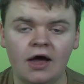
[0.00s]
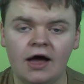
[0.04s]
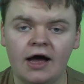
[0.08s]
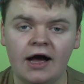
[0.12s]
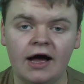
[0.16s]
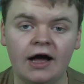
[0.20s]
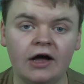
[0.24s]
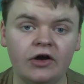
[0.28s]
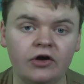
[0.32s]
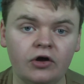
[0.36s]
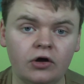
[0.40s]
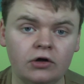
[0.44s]

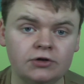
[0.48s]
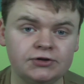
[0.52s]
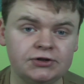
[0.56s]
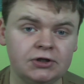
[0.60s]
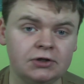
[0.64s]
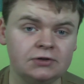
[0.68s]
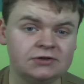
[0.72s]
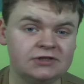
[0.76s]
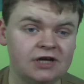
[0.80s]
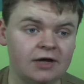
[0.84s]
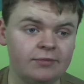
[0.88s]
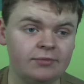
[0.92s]
And
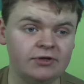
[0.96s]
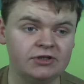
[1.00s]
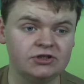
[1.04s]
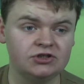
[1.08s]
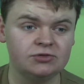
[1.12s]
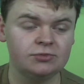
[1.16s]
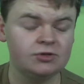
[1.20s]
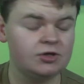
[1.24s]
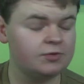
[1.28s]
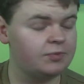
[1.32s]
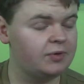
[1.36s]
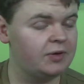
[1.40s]
also tell me
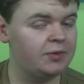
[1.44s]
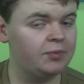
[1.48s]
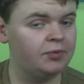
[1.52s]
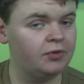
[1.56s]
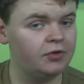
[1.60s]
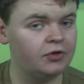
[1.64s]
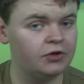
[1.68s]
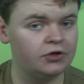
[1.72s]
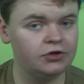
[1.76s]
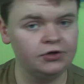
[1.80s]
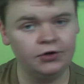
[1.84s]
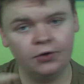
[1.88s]
some of the
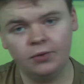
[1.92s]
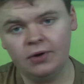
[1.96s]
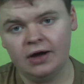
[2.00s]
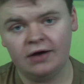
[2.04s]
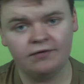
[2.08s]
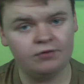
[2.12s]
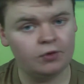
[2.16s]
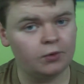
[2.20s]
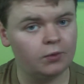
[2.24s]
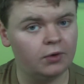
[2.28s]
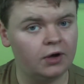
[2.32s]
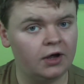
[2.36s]
people that you
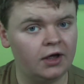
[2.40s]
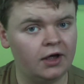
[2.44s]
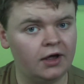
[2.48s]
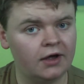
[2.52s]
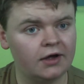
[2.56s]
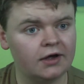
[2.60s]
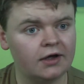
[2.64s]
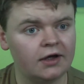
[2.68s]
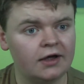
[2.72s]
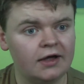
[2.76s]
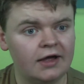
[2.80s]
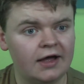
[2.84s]
have at
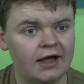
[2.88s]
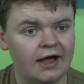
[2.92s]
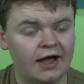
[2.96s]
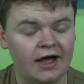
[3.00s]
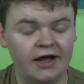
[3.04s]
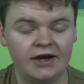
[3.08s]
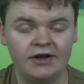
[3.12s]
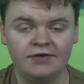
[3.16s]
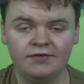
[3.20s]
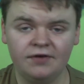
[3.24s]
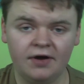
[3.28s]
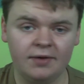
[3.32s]
work,
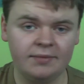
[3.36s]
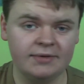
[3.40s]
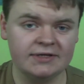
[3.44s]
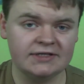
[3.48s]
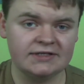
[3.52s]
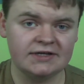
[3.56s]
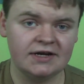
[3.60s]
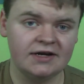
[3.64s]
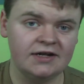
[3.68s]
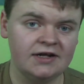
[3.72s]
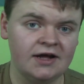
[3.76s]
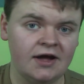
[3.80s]
and if I
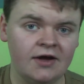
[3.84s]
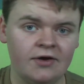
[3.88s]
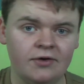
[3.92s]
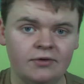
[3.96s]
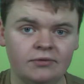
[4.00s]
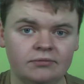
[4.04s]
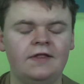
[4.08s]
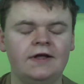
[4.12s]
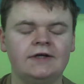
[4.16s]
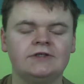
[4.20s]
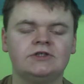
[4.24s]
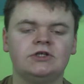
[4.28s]
missed any
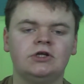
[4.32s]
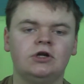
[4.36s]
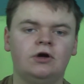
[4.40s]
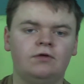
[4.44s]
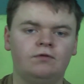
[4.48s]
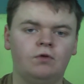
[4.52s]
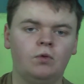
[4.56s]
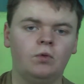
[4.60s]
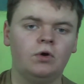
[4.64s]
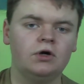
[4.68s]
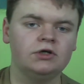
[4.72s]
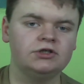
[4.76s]
out. Thanks a
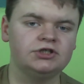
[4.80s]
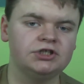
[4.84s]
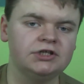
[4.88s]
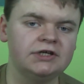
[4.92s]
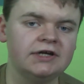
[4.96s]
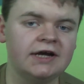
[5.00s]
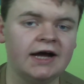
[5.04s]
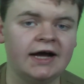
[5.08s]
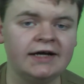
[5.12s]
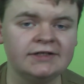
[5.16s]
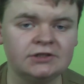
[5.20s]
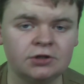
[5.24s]
lot for
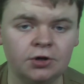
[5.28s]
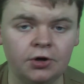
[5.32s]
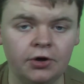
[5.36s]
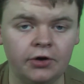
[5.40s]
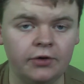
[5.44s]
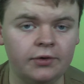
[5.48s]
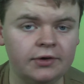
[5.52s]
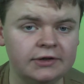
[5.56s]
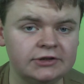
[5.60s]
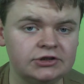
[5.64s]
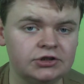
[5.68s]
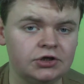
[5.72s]
watching, guys. Hope
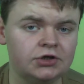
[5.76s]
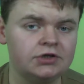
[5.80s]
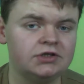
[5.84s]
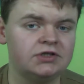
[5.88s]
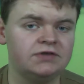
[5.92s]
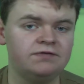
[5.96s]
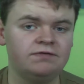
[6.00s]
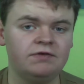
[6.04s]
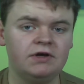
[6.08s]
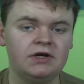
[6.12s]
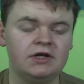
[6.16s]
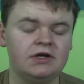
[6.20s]
you enjoyed
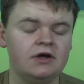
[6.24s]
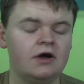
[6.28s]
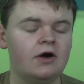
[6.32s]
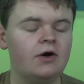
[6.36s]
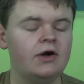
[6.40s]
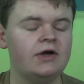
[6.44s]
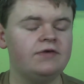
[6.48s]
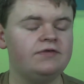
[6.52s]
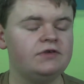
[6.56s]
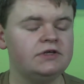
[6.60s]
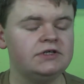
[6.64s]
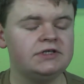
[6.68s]
this video.
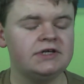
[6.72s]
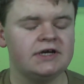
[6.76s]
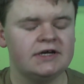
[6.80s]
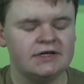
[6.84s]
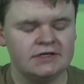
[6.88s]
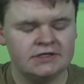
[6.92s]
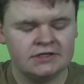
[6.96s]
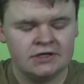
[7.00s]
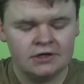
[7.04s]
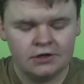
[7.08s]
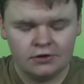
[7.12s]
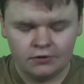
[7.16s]
If you
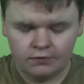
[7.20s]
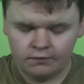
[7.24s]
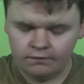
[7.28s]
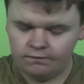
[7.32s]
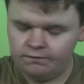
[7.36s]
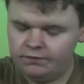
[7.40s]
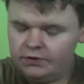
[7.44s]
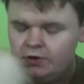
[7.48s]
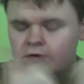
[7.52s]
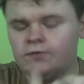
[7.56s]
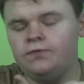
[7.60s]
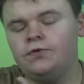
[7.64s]
did,
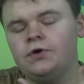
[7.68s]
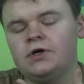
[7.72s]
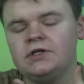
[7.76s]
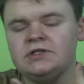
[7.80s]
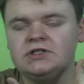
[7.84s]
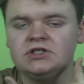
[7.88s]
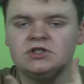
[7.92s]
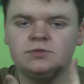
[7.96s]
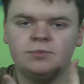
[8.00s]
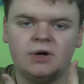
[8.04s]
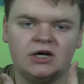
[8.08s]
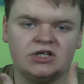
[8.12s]
feel free
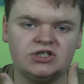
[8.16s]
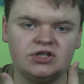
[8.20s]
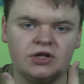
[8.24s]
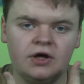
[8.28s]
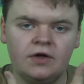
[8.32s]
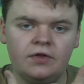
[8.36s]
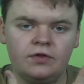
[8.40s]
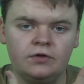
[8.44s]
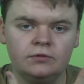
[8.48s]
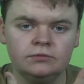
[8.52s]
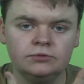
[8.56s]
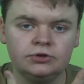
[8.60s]
to smash
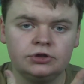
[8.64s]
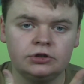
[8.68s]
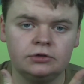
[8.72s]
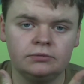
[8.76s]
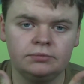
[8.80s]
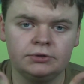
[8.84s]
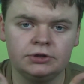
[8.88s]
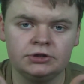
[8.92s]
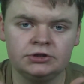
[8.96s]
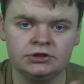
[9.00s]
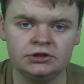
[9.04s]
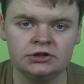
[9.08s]
that thumbs
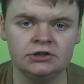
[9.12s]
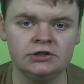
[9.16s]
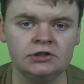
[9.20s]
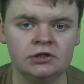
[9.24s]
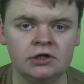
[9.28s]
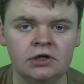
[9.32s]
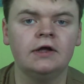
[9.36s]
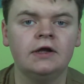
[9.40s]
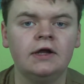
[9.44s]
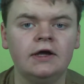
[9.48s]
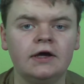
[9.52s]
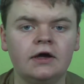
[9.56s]
up
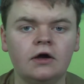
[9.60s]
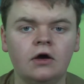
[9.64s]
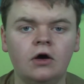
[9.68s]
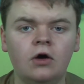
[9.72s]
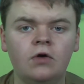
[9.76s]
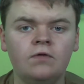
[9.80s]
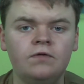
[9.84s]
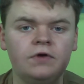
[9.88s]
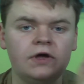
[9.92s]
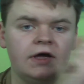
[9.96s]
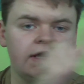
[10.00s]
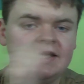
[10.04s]
button. Click
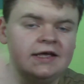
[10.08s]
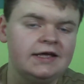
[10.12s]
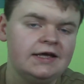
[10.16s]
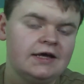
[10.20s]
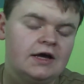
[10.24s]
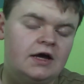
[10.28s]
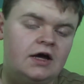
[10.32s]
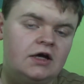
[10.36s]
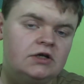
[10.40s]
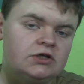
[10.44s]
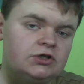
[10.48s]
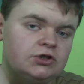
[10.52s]
over
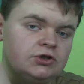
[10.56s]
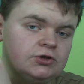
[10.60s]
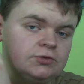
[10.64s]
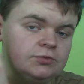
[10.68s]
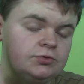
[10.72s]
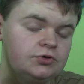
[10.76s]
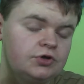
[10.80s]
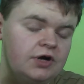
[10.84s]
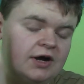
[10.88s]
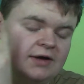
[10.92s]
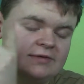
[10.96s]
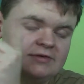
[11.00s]
here to
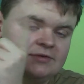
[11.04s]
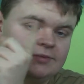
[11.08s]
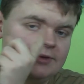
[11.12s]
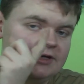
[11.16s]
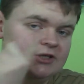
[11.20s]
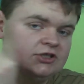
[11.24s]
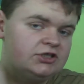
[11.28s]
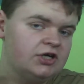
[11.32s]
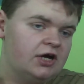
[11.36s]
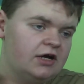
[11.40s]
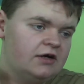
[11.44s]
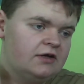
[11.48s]
subscribe to
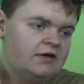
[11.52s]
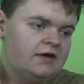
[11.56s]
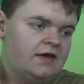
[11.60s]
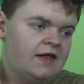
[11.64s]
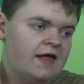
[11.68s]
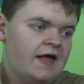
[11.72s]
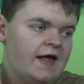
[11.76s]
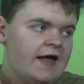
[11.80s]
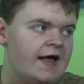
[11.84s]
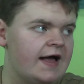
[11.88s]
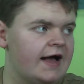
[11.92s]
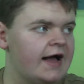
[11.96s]
my
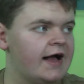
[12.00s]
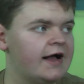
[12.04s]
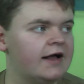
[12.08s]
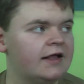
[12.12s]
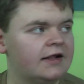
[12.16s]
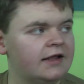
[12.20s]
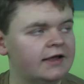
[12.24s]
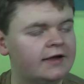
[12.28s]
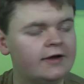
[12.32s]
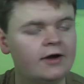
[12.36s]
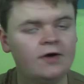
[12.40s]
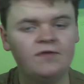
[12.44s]
channel, and
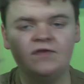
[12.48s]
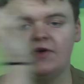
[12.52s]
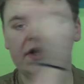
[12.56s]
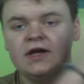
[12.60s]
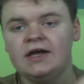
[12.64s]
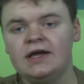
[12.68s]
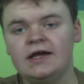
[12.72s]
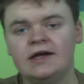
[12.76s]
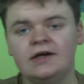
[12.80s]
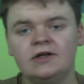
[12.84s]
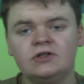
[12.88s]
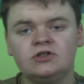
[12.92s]
click over
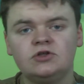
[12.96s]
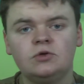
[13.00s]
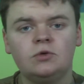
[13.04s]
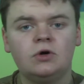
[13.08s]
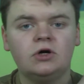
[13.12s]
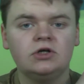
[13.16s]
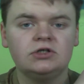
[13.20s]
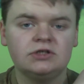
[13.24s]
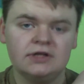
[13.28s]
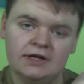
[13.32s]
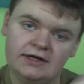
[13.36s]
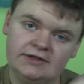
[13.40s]
here to
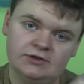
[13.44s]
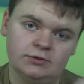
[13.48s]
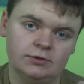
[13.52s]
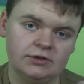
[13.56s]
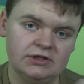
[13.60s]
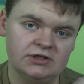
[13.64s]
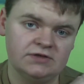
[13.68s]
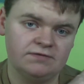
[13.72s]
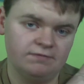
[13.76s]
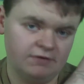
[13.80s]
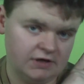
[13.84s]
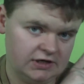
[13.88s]
watch last
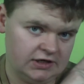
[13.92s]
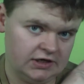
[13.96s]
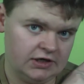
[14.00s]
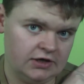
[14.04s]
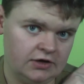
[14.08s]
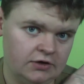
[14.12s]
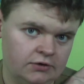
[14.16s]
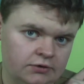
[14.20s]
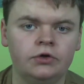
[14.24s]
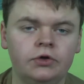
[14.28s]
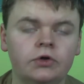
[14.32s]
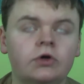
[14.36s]
week's
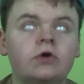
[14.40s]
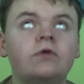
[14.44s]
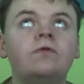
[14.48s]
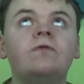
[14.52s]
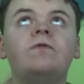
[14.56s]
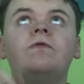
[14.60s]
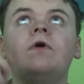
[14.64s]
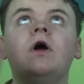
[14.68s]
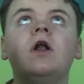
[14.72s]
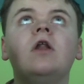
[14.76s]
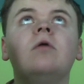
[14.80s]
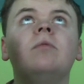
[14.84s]
video. You can
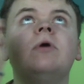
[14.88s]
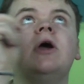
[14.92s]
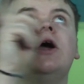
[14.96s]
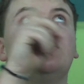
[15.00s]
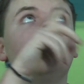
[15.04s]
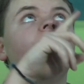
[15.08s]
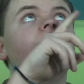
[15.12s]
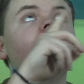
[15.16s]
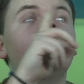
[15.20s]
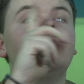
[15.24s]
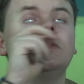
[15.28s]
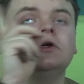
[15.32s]
follow me
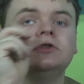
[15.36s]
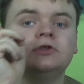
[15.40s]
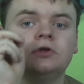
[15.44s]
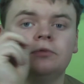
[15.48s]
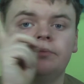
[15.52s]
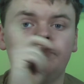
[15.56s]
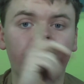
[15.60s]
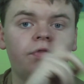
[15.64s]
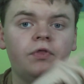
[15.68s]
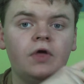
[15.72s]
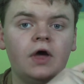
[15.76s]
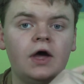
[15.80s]
on those
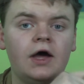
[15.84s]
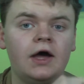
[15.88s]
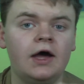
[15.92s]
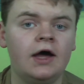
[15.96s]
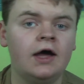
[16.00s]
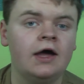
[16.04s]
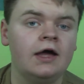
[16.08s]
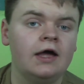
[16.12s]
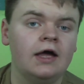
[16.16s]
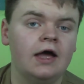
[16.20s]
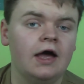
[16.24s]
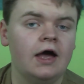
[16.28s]
up
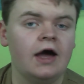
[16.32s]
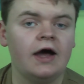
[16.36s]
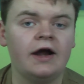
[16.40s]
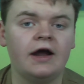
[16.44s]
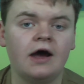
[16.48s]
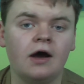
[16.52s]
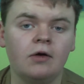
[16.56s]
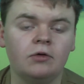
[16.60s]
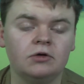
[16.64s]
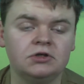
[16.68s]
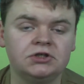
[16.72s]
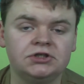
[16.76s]
there, and
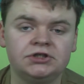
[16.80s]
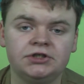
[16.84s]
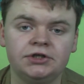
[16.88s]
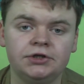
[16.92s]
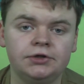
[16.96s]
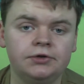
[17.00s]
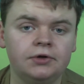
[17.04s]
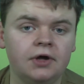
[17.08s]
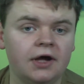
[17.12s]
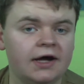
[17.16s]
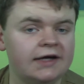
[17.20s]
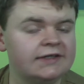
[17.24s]
I will see
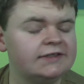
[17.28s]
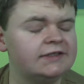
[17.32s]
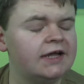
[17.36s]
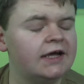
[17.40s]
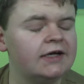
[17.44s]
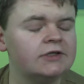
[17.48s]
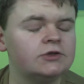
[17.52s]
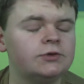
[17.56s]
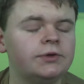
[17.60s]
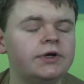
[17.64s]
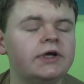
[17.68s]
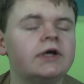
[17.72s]
you guys
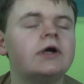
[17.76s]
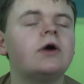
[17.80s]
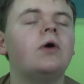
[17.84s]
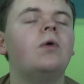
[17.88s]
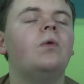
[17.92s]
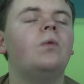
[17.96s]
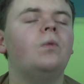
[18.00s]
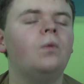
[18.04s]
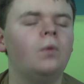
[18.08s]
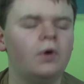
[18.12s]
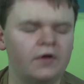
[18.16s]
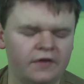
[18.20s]
next week
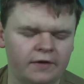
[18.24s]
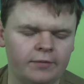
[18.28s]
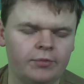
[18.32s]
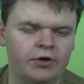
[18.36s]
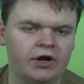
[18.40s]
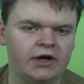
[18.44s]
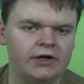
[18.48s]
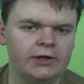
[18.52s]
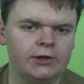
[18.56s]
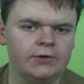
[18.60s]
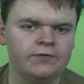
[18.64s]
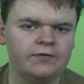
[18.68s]
with a
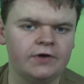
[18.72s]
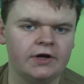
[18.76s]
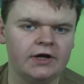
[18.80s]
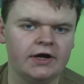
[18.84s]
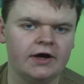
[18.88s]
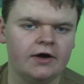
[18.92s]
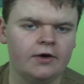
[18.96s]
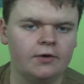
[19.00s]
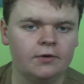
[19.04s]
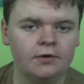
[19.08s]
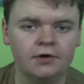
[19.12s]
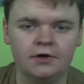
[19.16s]
brand new
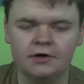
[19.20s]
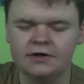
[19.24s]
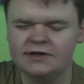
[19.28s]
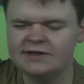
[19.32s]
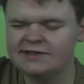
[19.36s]
video.